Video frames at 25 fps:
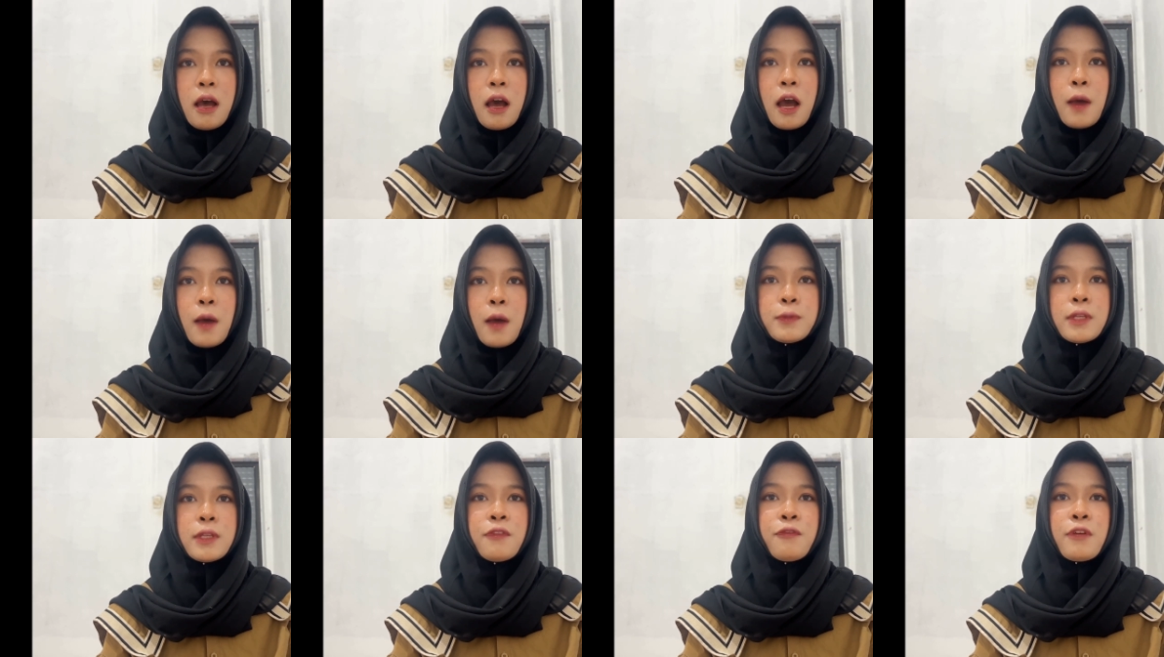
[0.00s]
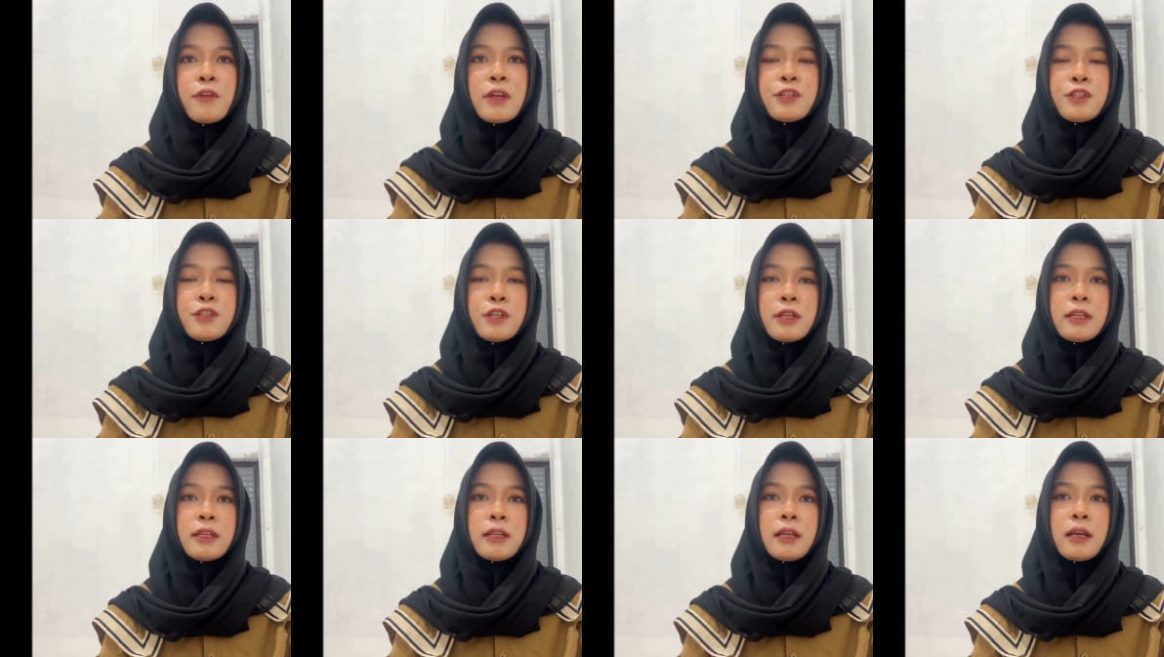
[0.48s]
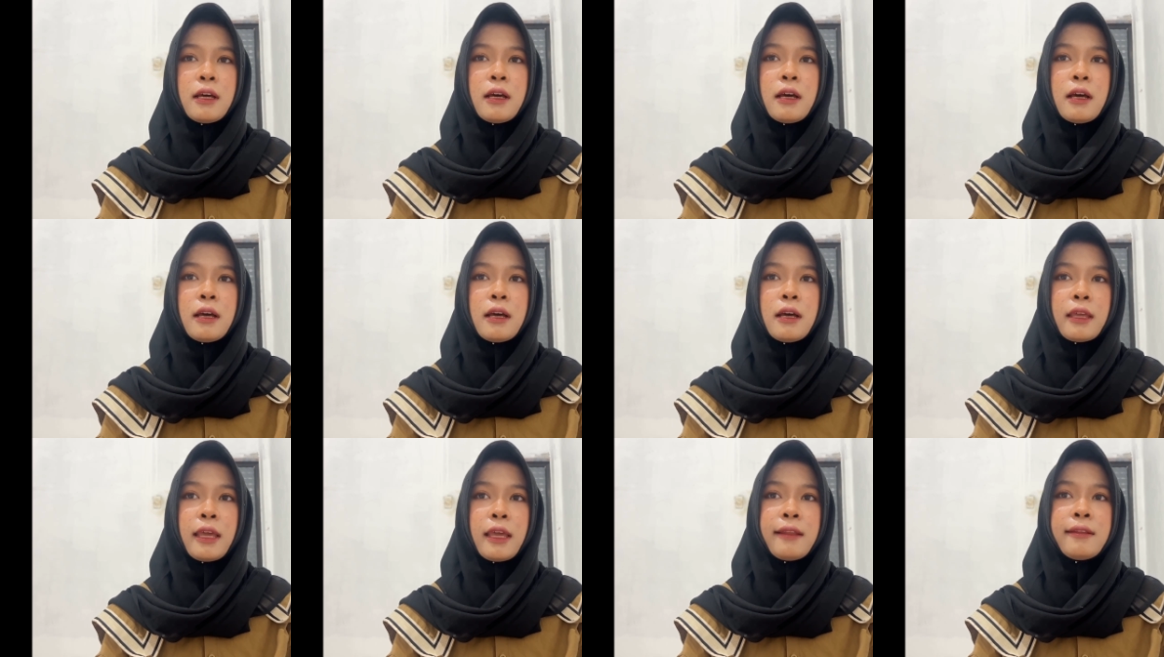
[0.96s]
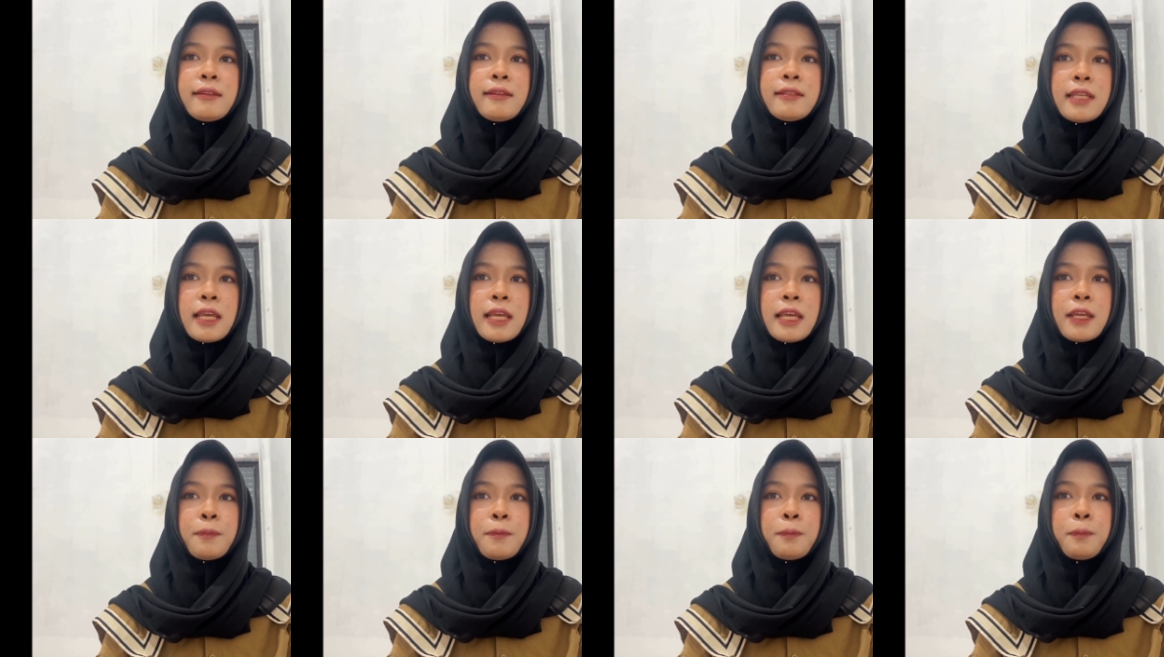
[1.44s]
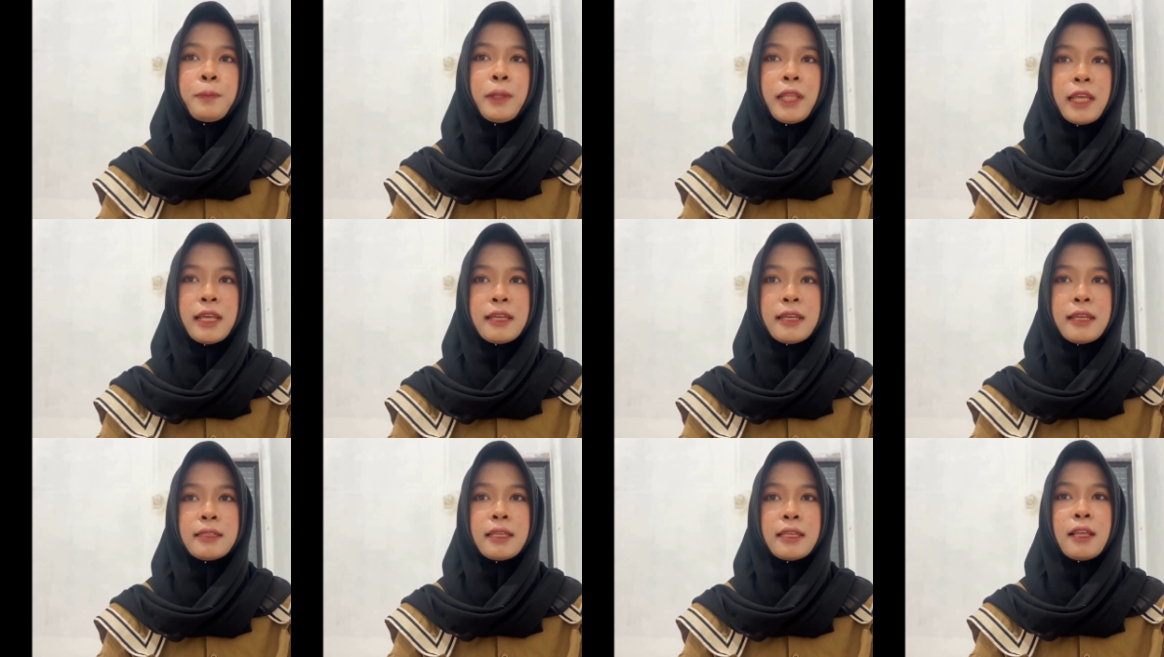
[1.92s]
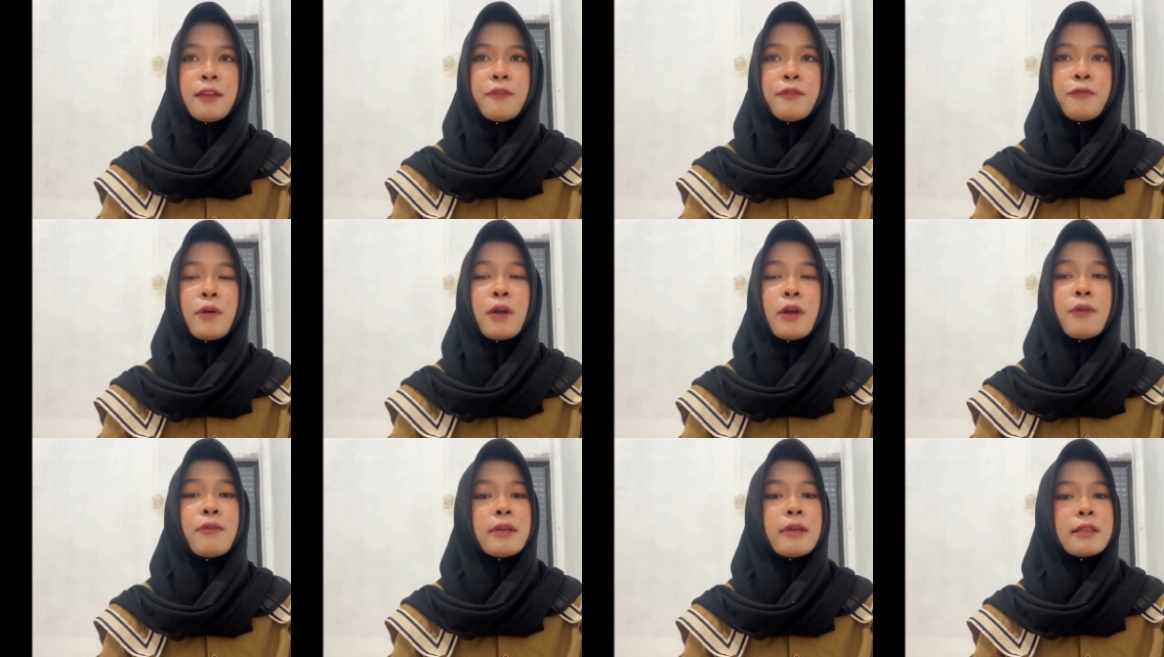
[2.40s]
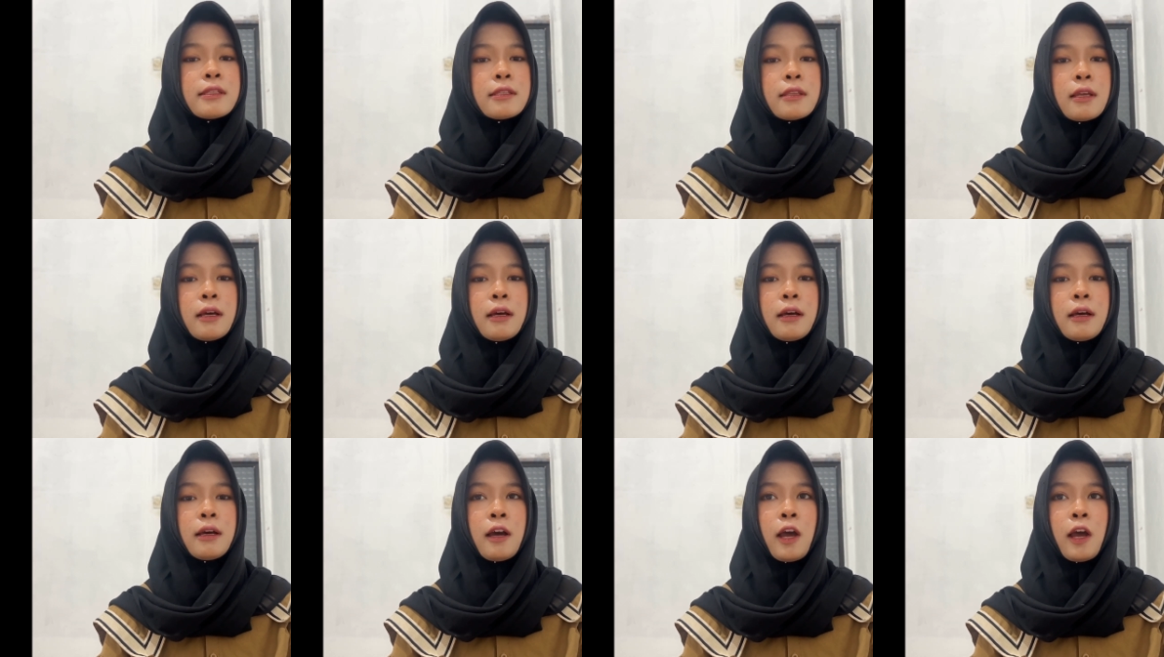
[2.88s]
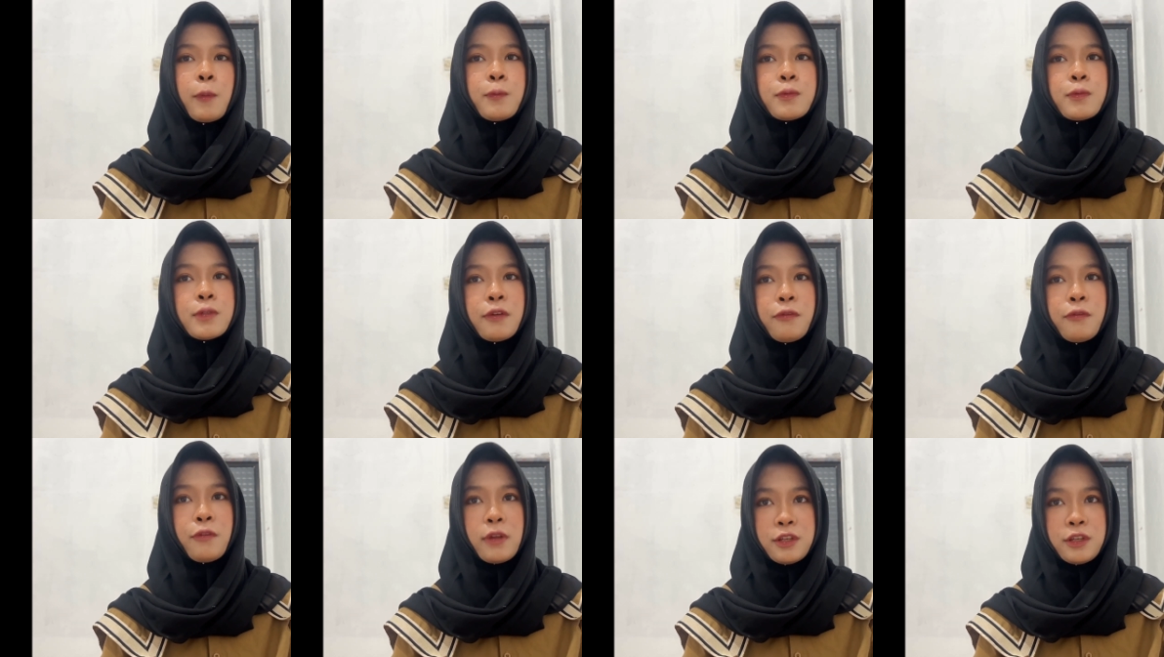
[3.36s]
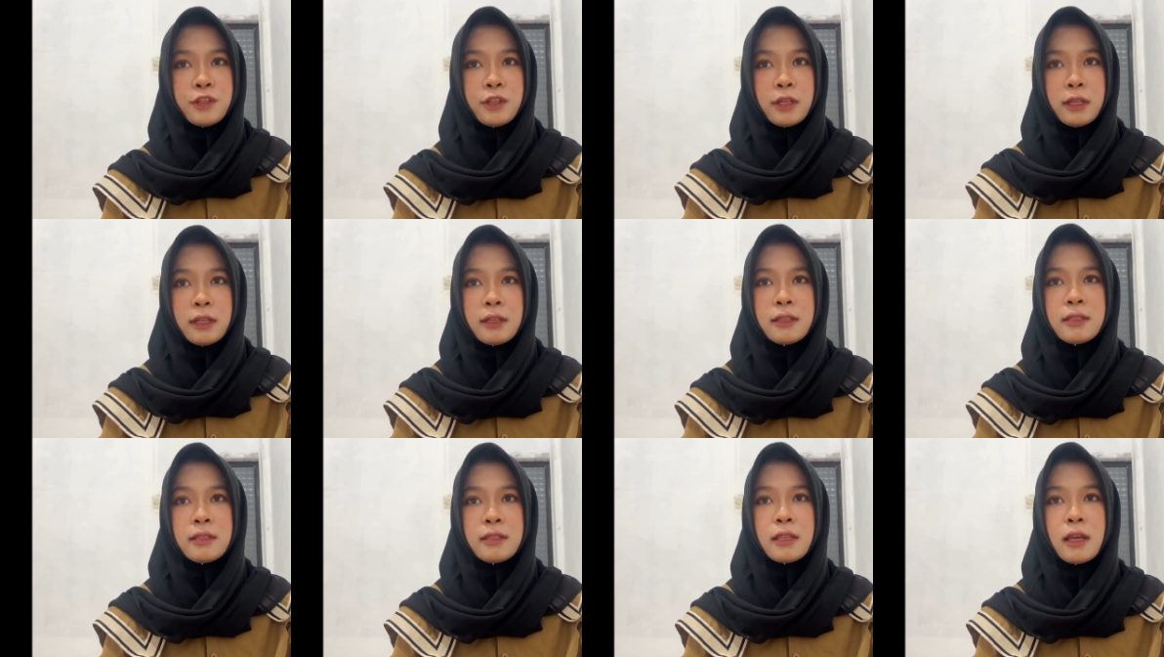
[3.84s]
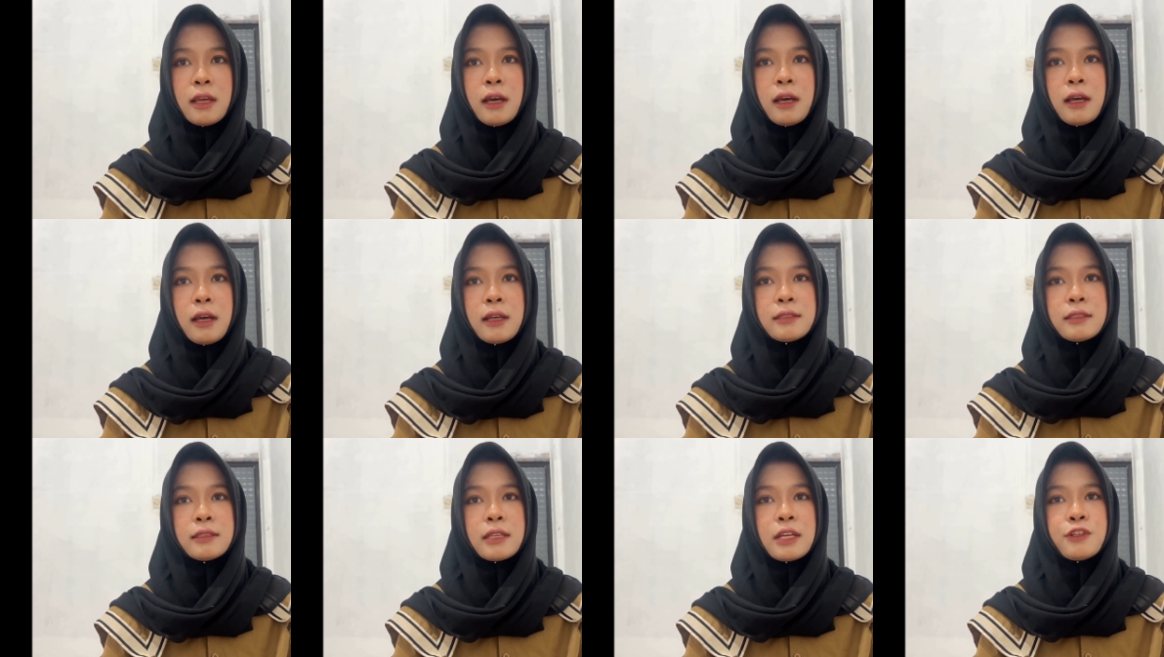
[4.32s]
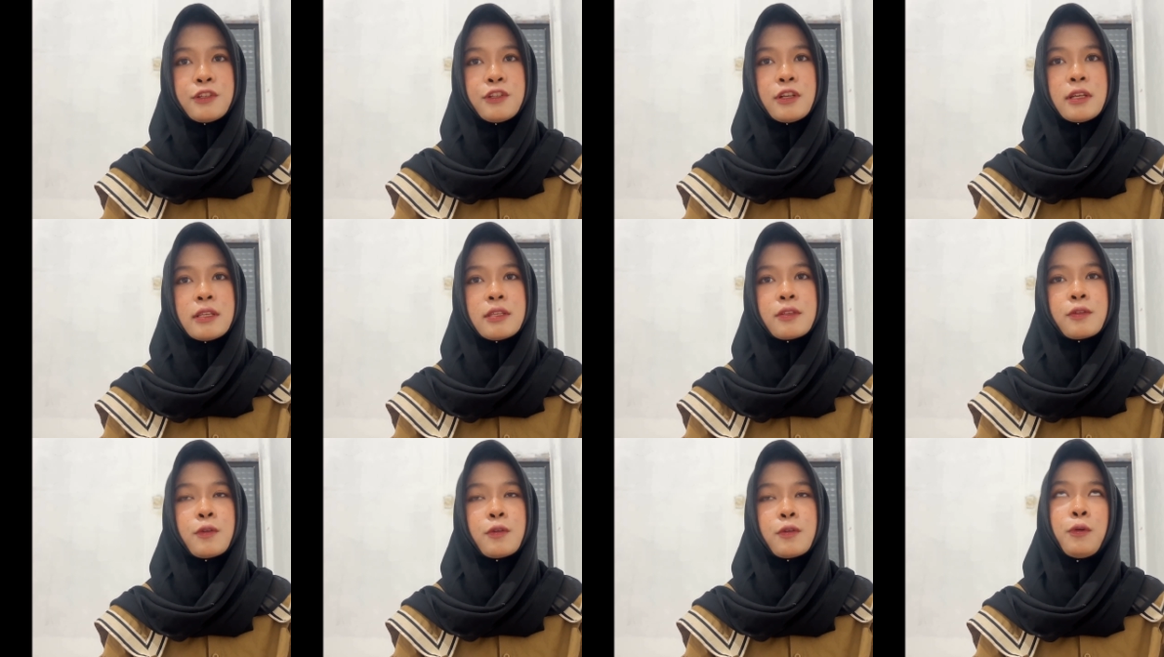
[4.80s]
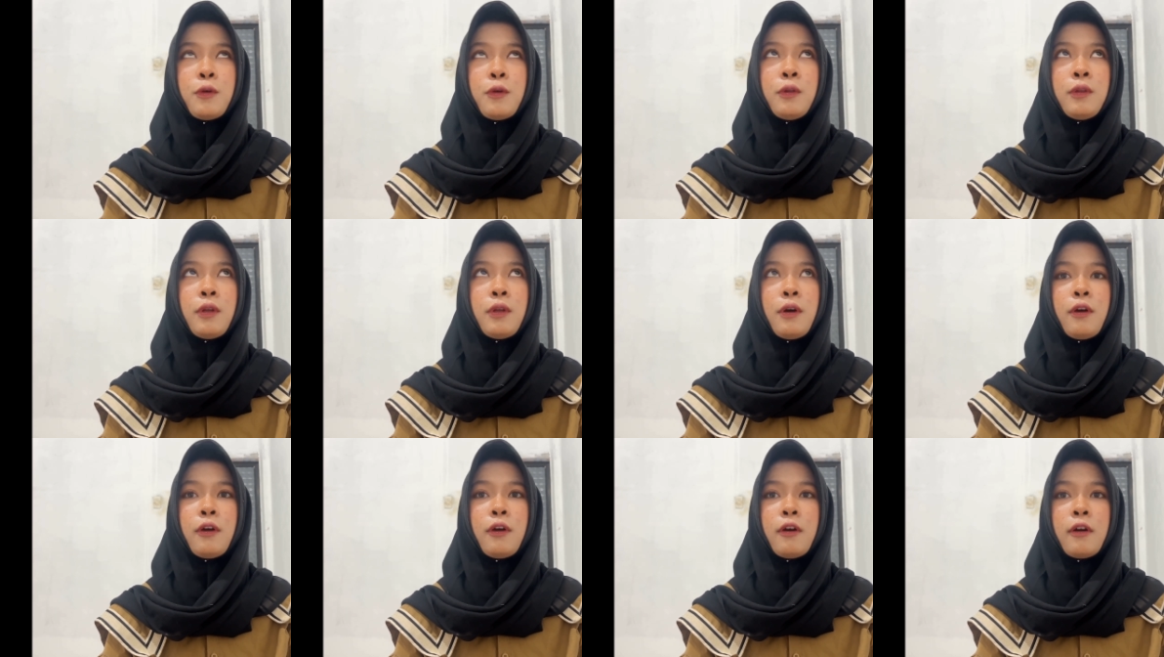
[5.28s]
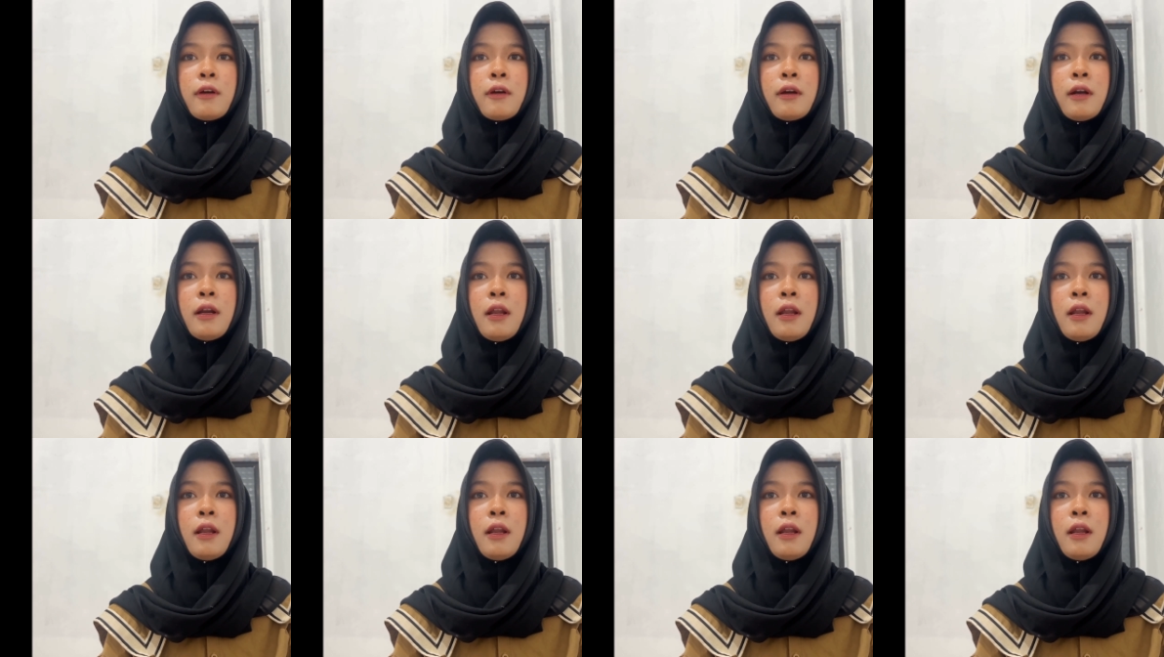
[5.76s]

Observation can take place in various observations such as school or